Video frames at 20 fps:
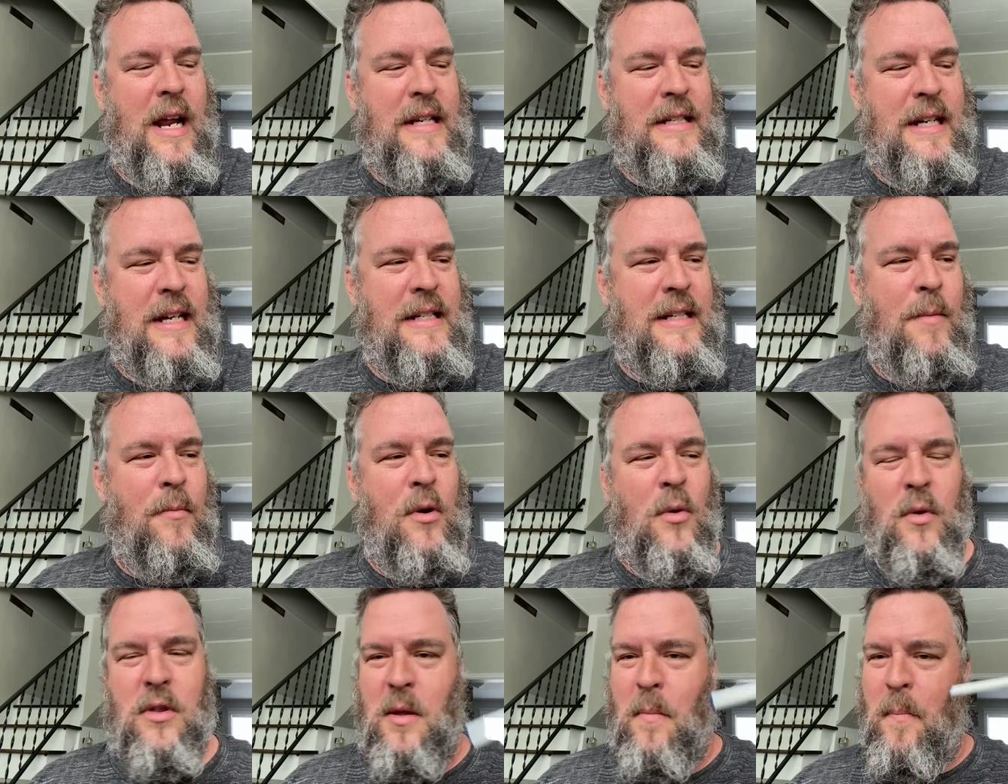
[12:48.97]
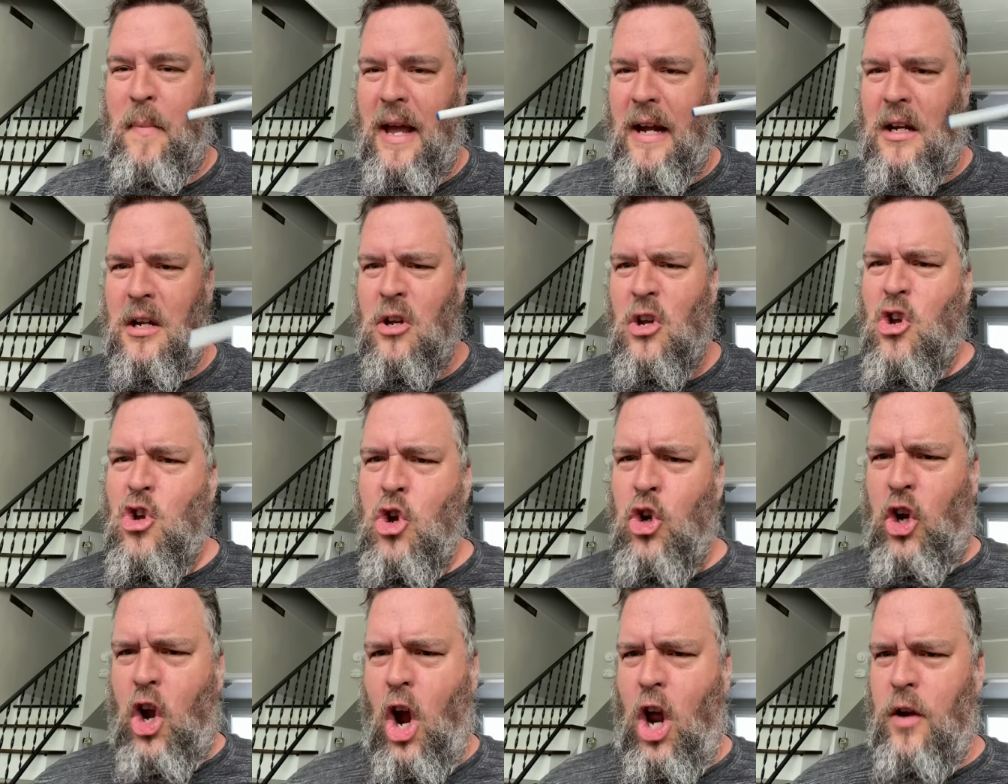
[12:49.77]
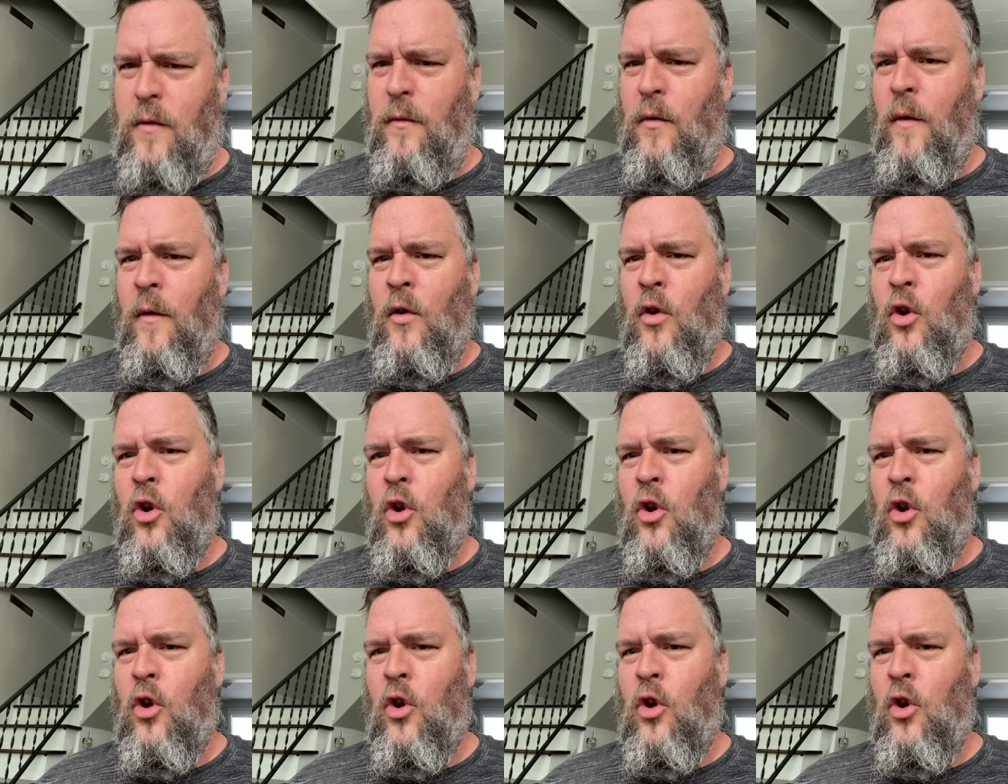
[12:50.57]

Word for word: see someone with a bic? You can't.